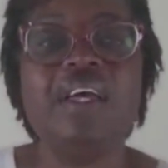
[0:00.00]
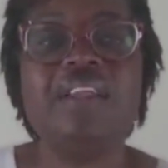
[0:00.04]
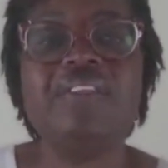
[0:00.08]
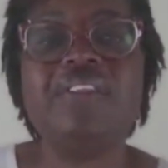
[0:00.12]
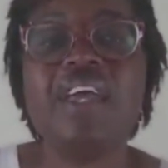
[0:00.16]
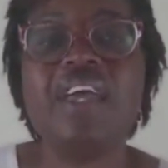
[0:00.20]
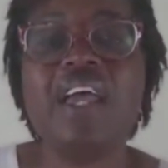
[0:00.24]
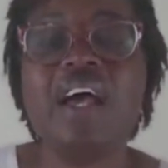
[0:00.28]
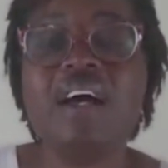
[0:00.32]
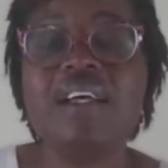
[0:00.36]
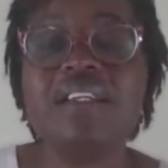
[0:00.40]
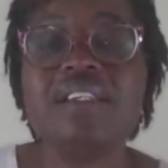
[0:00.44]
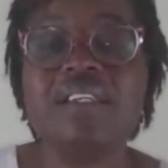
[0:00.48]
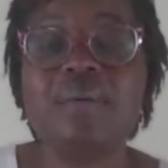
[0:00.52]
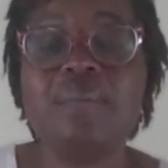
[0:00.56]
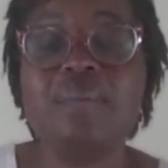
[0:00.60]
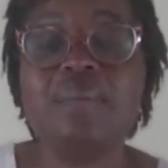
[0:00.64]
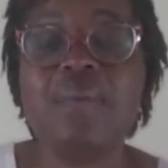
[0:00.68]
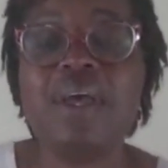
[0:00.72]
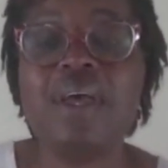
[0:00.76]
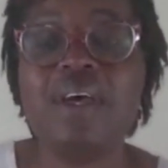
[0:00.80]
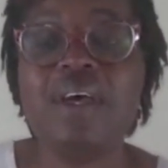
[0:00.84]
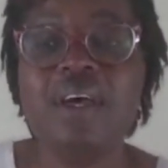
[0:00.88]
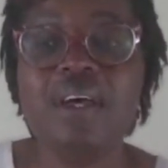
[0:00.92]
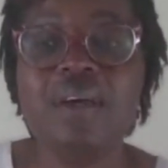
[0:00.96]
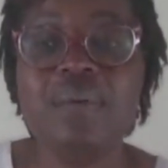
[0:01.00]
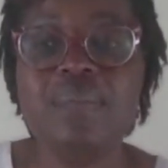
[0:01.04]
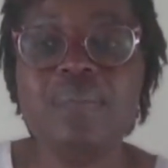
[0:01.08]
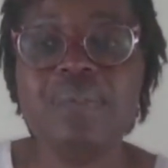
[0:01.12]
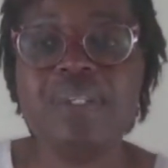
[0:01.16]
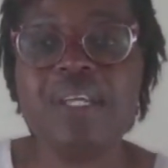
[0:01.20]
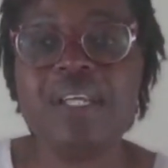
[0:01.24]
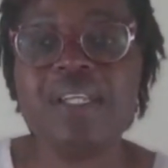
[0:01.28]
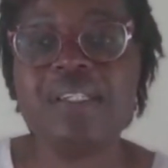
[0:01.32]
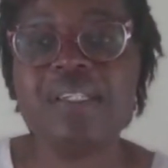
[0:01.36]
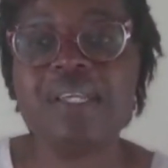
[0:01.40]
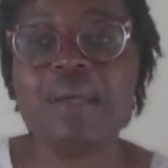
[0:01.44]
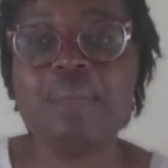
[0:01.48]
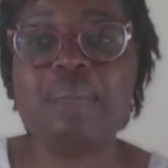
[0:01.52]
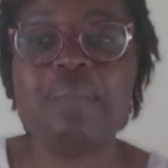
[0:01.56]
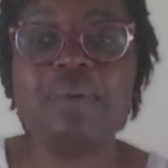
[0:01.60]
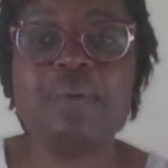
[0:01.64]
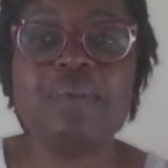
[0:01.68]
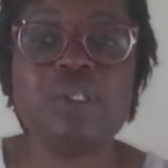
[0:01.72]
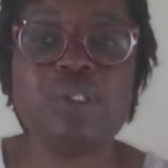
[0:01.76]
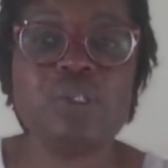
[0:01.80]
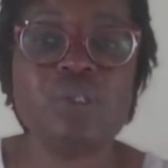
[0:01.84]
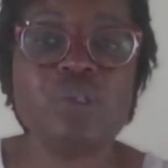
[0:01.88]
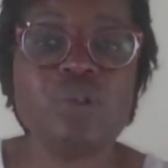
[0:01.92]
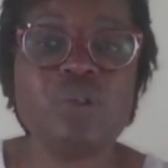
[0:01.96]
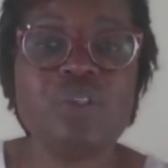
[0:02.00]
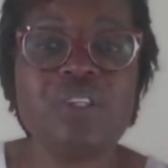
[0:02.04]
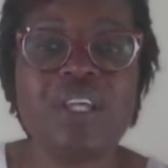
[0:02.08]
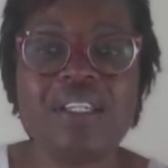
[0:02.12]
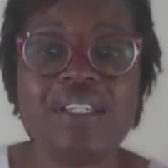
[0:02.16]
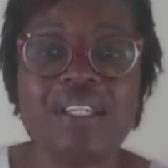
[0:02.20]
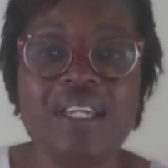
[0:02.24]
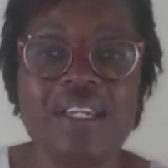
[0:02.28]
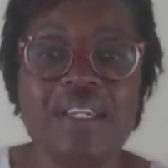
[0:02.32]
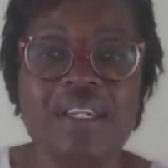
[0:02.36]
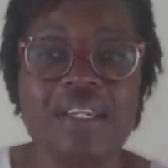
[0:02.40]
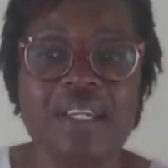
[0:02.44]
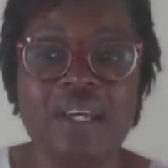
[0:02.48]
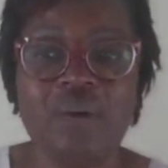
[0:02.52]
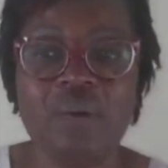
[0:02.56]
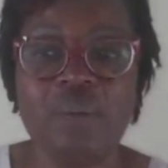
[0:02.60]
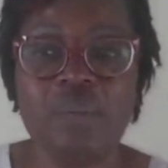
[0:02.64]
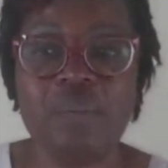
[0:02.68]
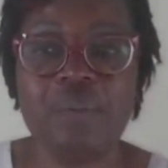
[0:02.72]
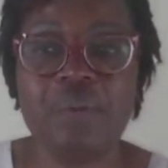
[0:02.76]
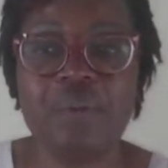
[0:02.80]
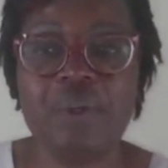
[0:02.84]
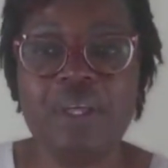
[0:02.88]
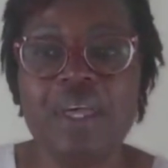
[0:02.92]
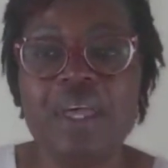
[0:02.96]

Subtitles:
there are some herbs and supplements too that can help.